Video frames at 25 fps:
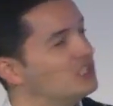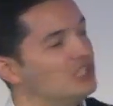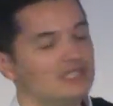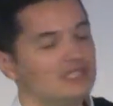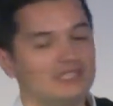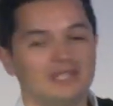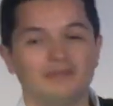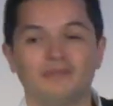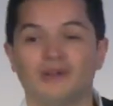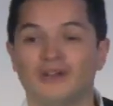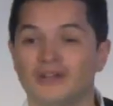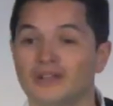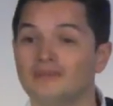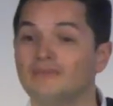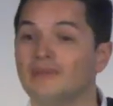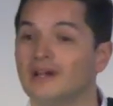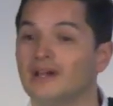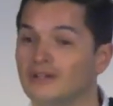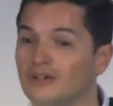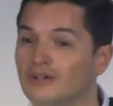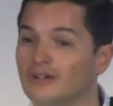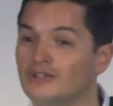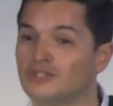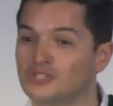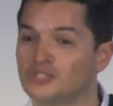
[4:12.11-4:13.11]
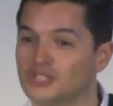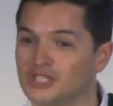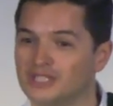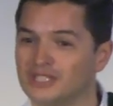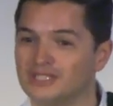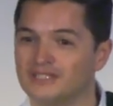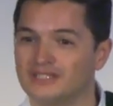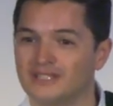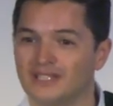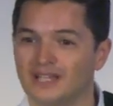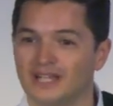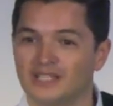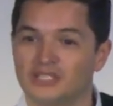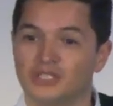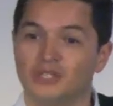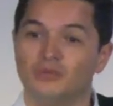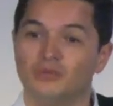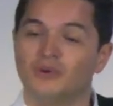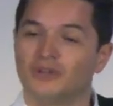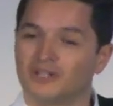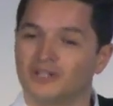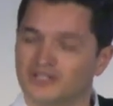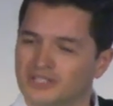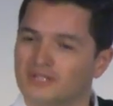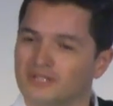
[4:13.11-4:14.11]
She's a marine biologist, and
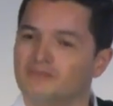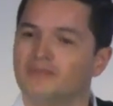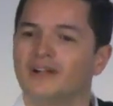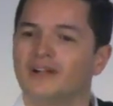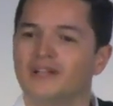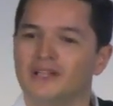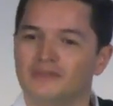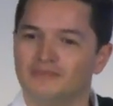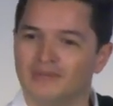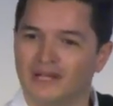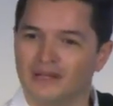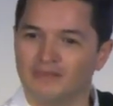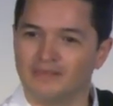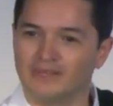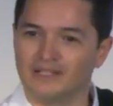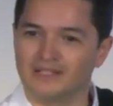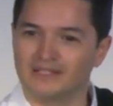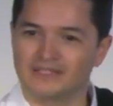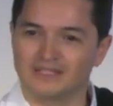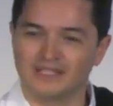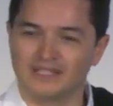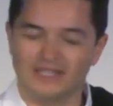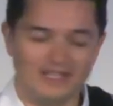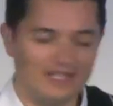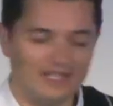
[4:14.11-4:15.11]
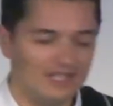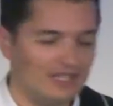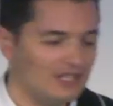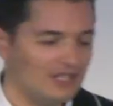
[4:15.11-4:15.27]
she works in marine mammals.